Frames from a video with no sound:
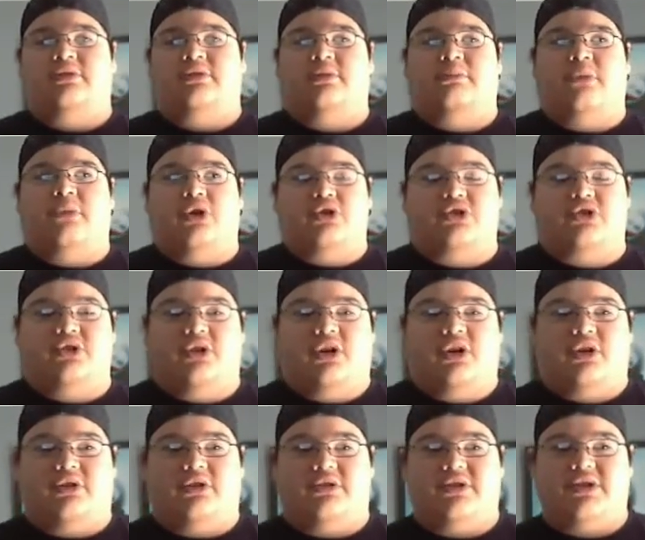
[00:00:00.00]
martial
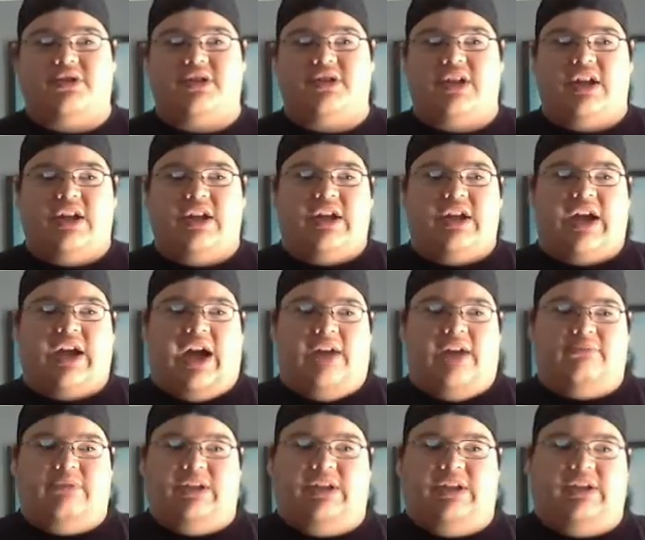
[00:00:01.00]
arts.
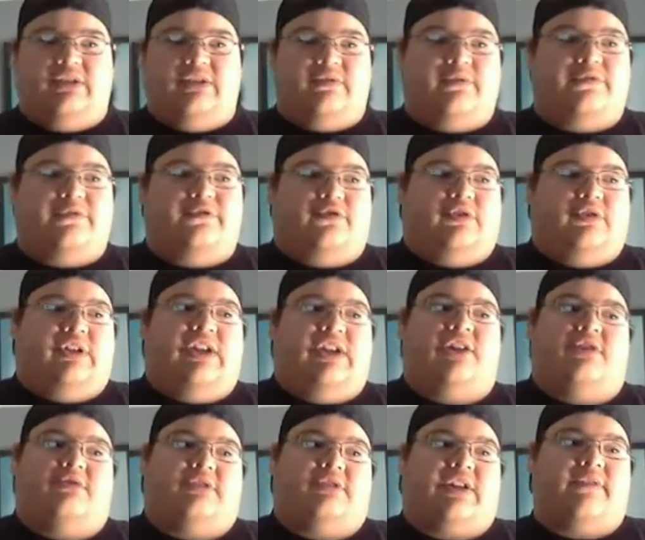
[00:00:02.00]
I mean, for
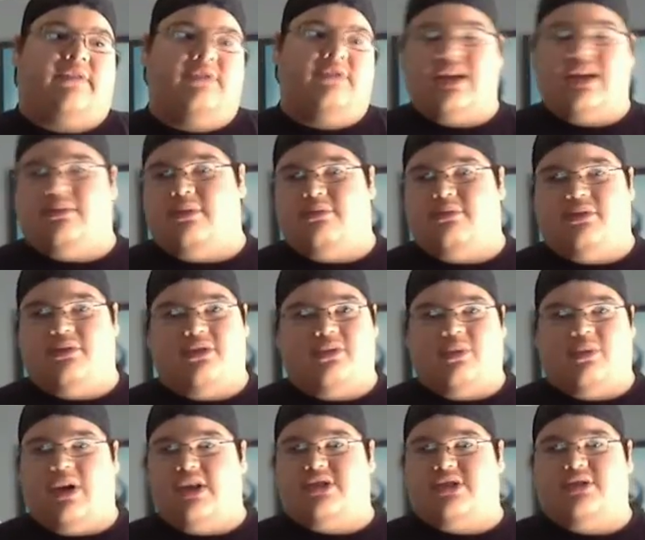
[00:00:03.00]
years, every time my brother
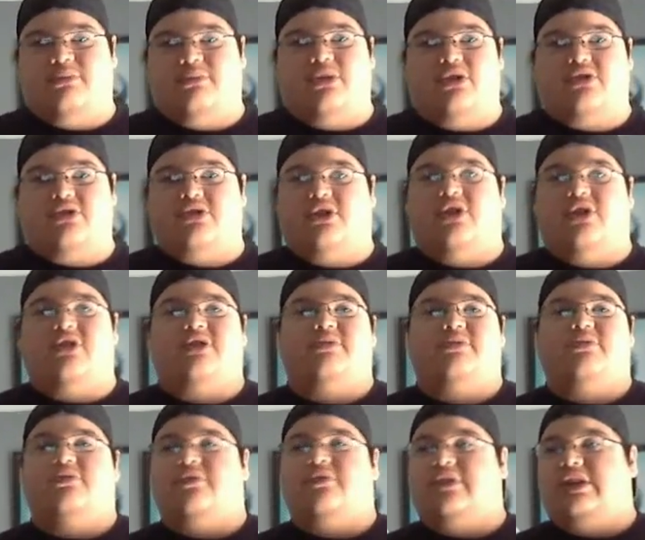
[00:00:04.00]
watched a martial arts
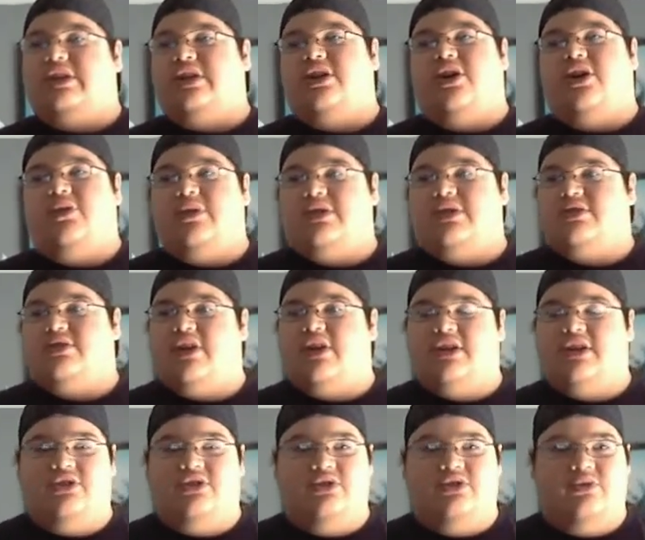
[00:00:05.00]
movie, he always tried
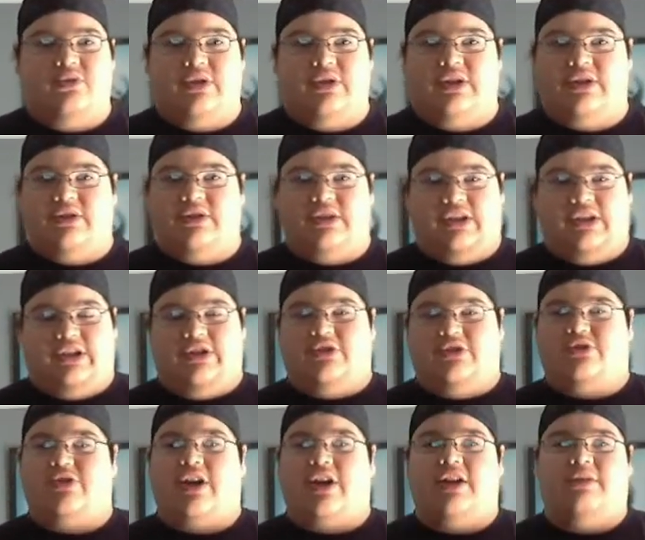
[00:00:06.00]
to do it, you know,
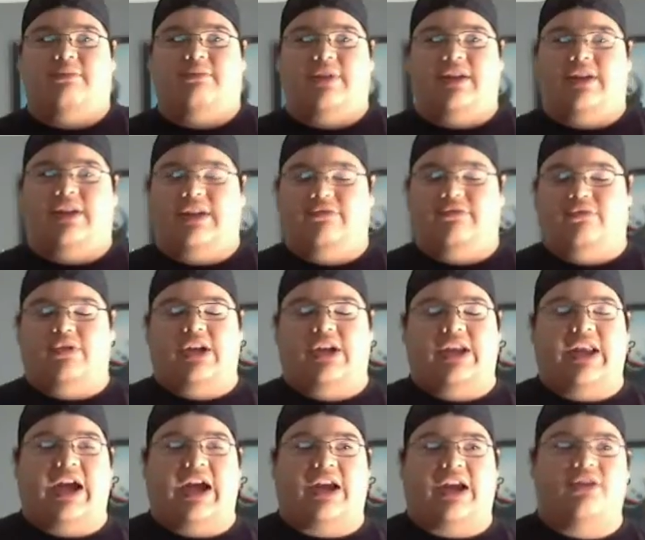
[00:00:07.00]
try to
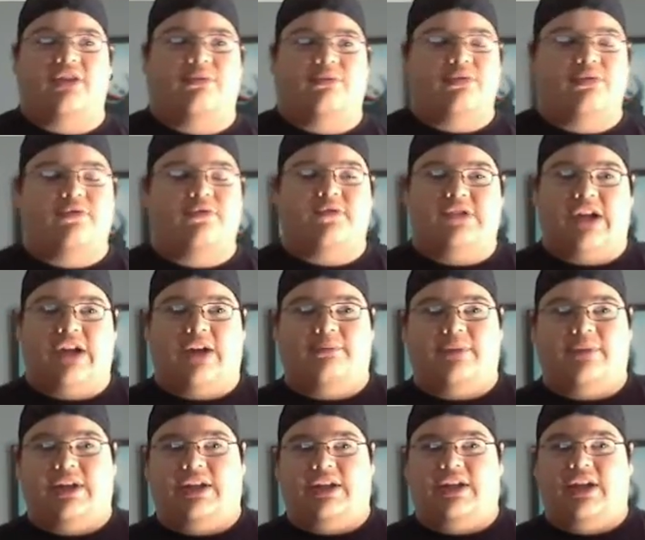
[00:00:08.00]
reenact the moves on
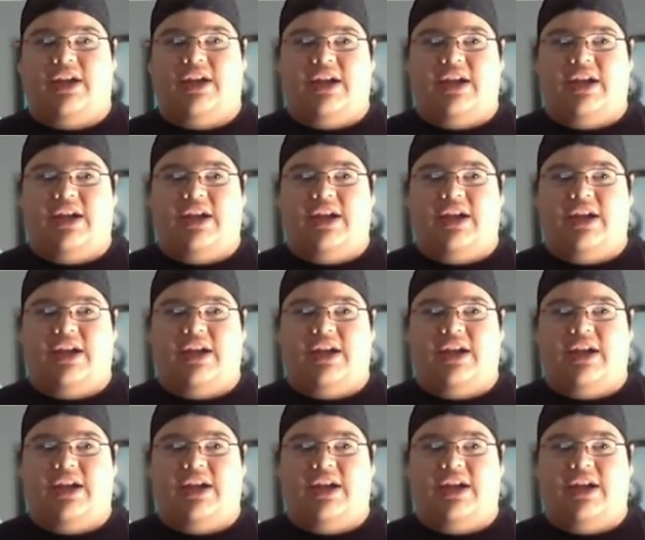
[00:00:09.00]
me.